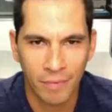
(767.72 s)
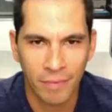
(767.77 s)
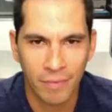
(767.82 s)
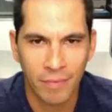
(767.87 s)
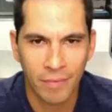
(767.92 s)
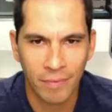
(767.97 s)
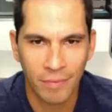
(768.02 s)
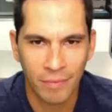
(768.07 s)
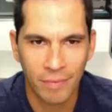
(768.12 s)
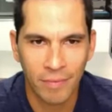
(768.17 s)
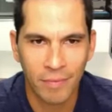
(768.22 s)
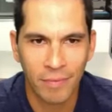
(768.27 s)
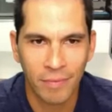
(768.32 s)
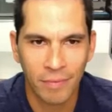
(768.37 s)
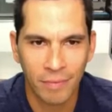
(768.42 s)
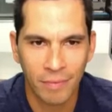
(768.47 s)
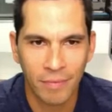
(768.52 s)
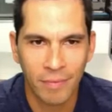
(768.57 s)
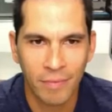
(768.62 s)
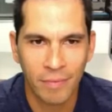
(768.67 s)

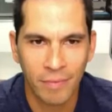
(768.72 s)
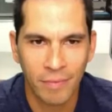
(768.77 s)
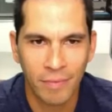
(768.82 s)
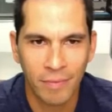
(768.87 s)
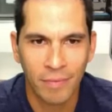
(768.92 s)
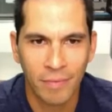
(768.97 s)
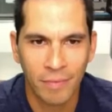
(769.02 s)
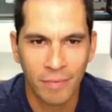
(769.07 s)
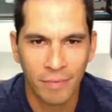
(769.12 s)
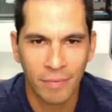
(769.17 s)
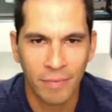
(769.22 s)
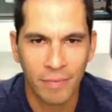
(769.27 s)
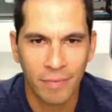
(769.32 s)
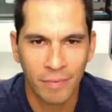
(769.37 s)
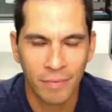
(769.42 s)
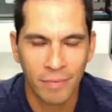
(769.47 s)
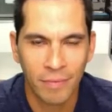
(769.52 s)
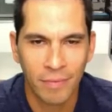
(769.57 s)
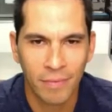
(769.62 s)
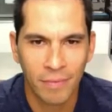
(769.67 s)

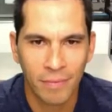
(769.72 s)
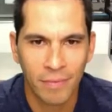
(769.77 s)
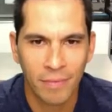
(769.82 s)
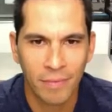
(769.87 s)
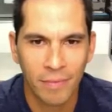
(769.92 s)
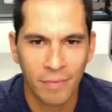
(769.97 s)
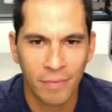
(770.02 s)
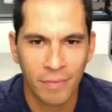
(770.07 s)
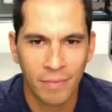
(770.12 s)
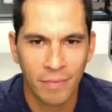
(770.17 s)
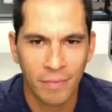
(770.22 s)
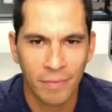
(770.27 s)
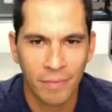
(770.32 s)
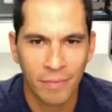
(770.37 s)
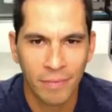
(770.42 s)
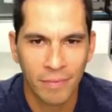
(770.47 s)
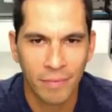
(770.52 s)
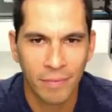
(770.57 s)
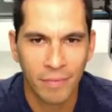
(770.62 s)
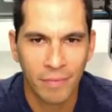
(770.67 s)

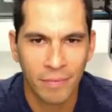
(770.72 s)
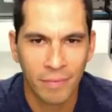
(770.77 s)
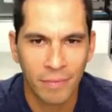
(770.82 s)
This person isn't speaking.